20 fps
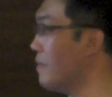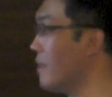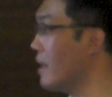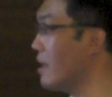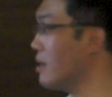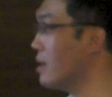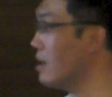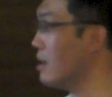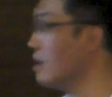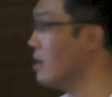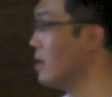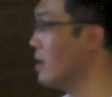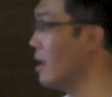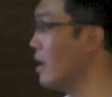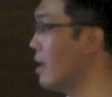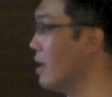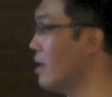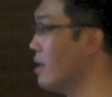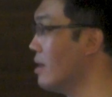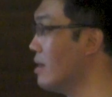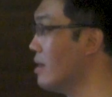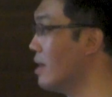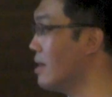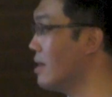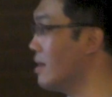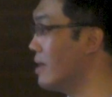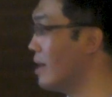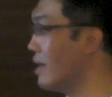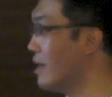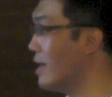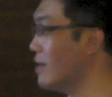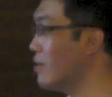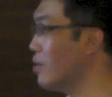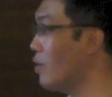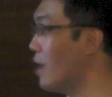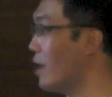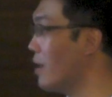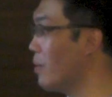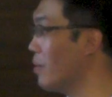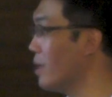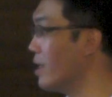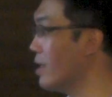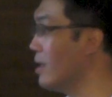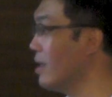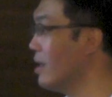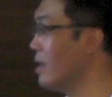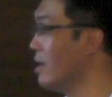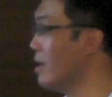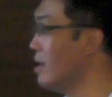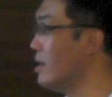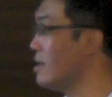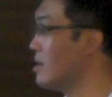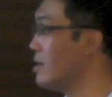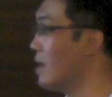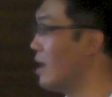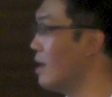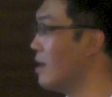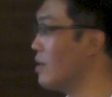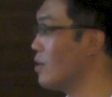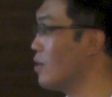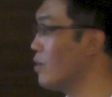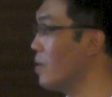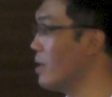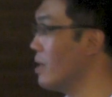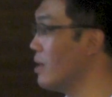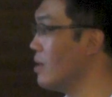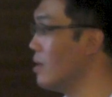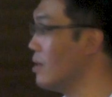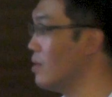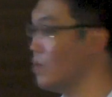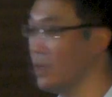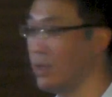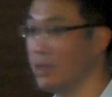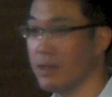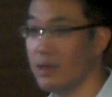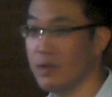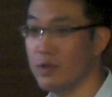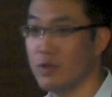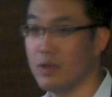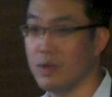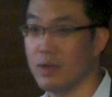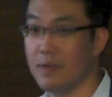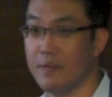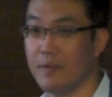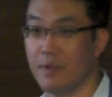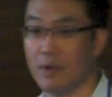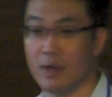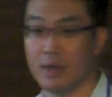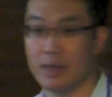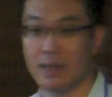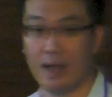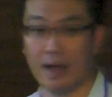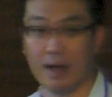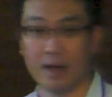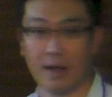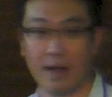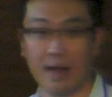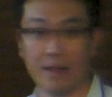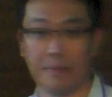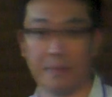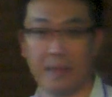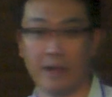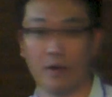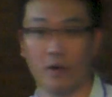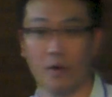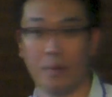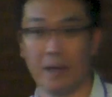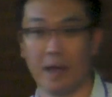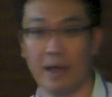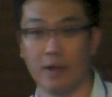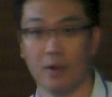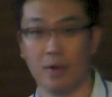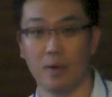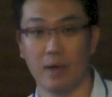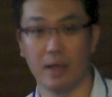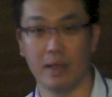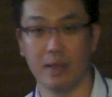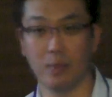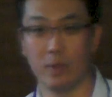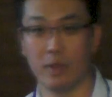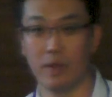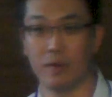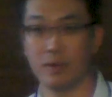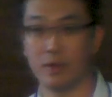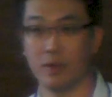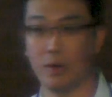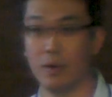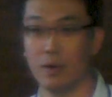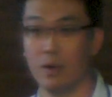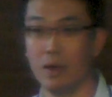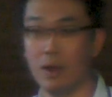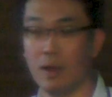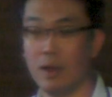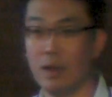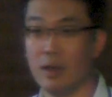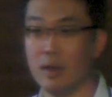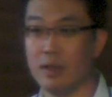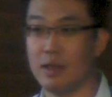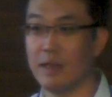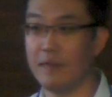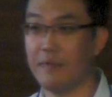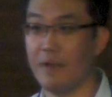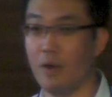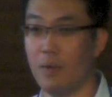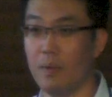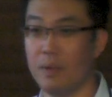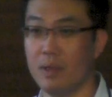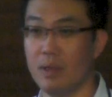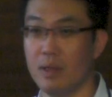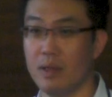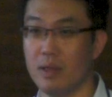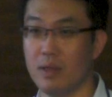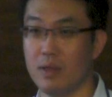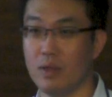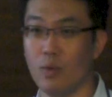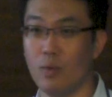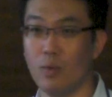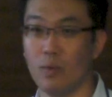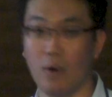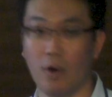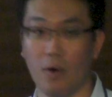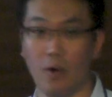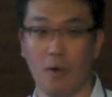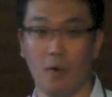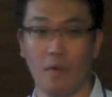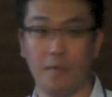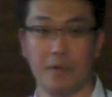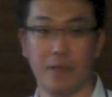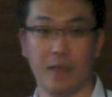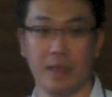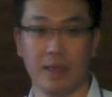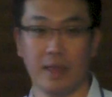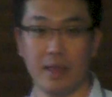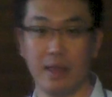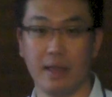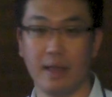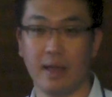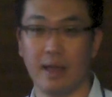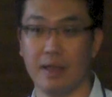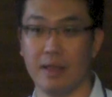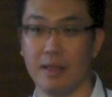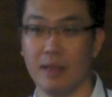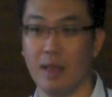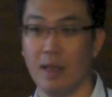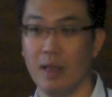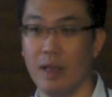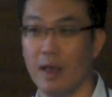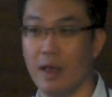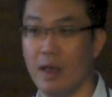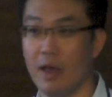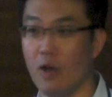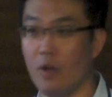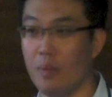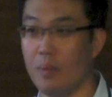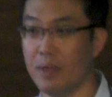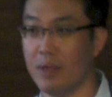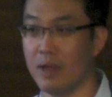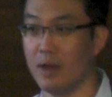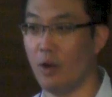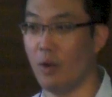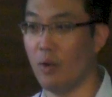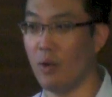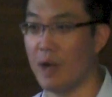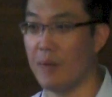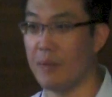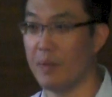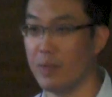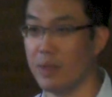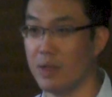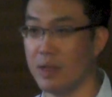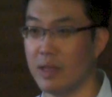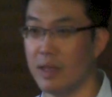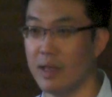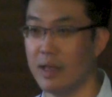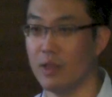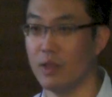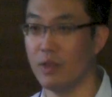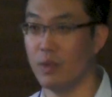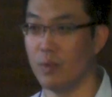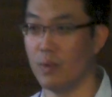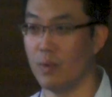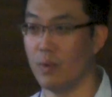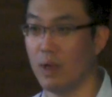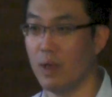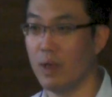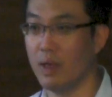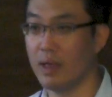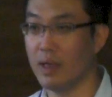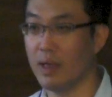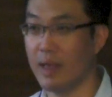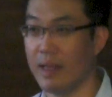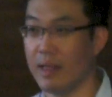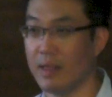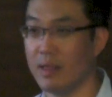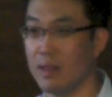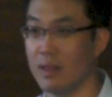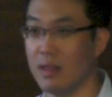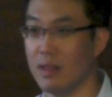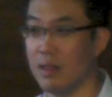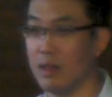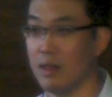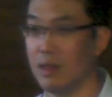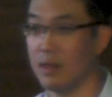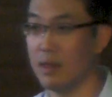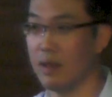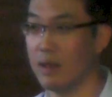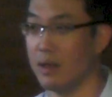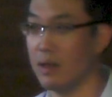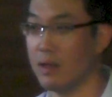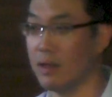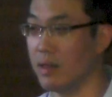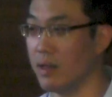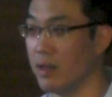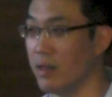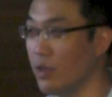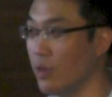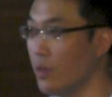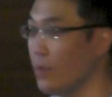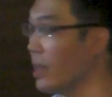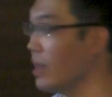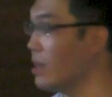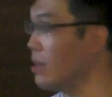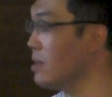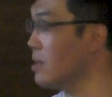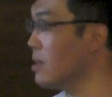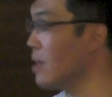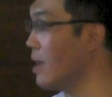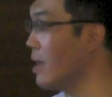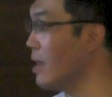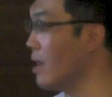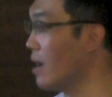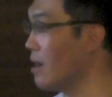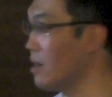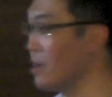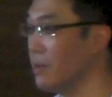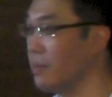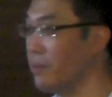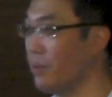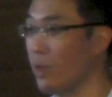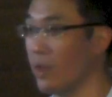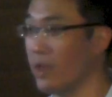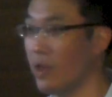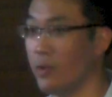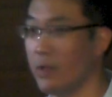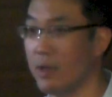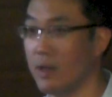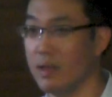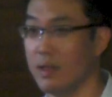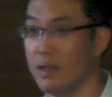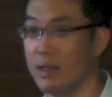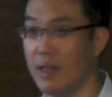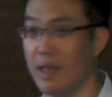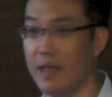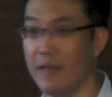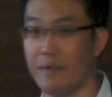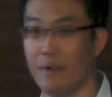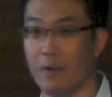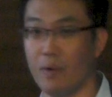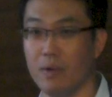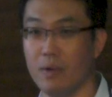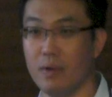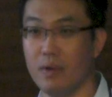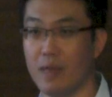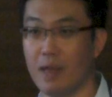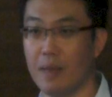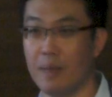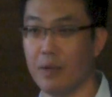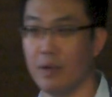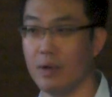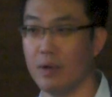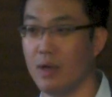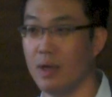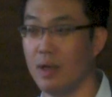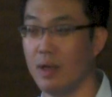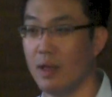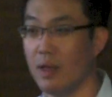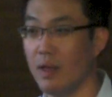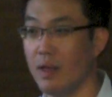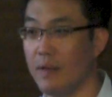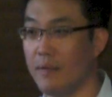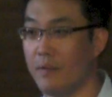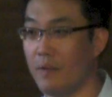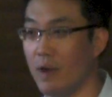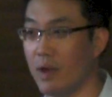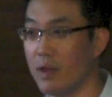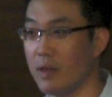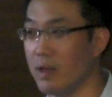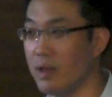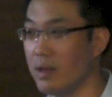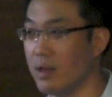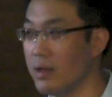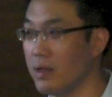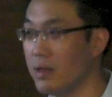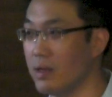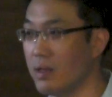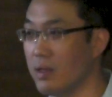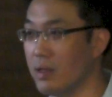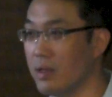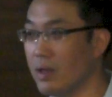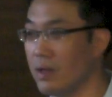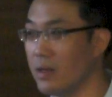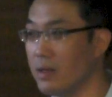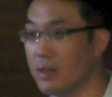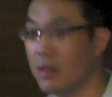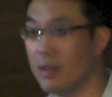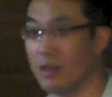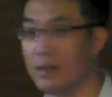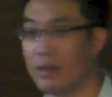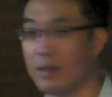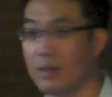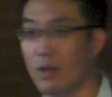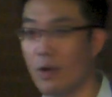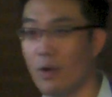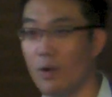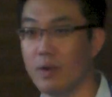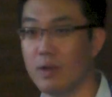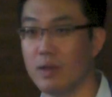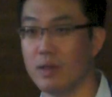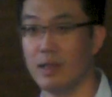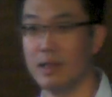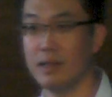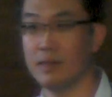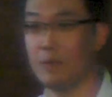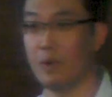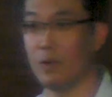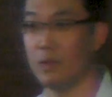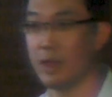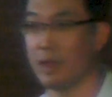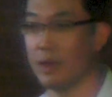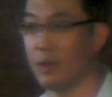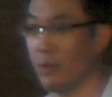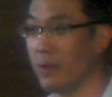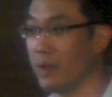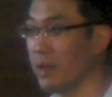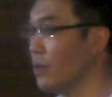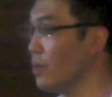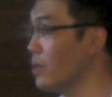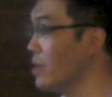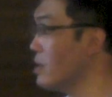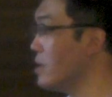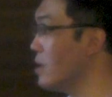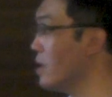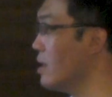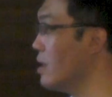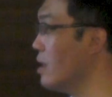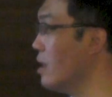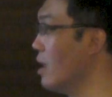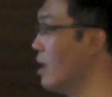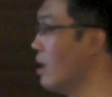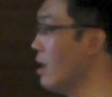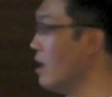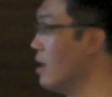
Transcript: factor. That's why we start doing research focused on gut microbiome, and we also developed the tool. Hopefully it can help the whole community to gain the new insight on the molecular level. Yeah, because from the talk this morning, we see